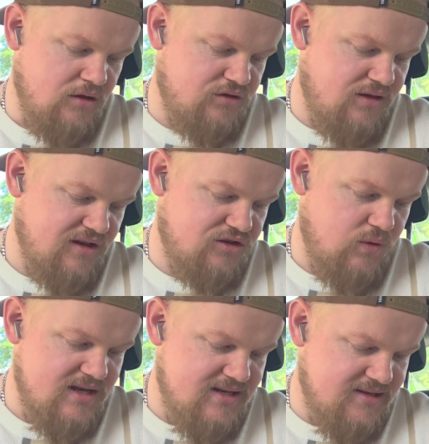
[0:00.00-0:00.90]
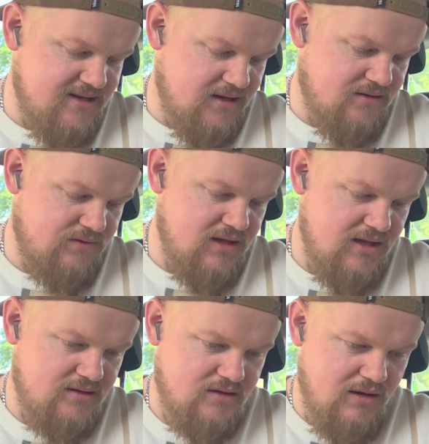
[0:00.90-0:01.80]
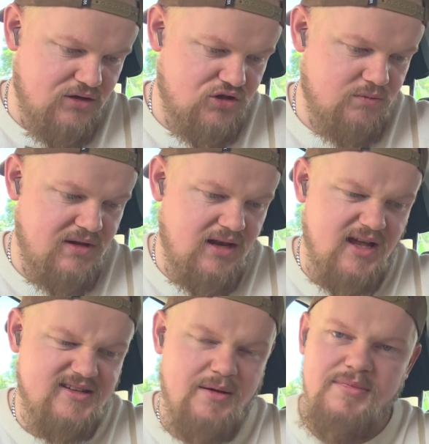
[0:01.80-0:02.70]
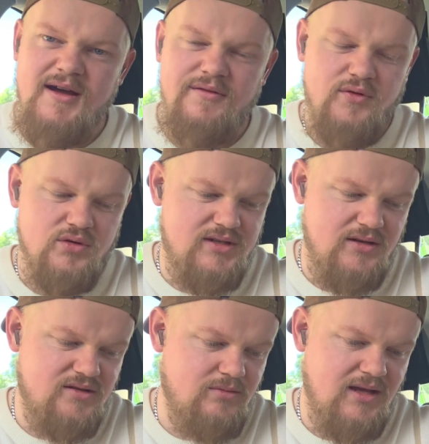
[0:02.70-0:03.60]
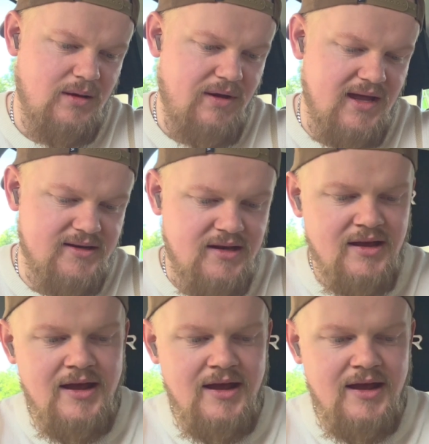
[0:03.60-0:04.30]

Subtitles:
So there's 26 of these, so it should be like £10.40 or something I paid.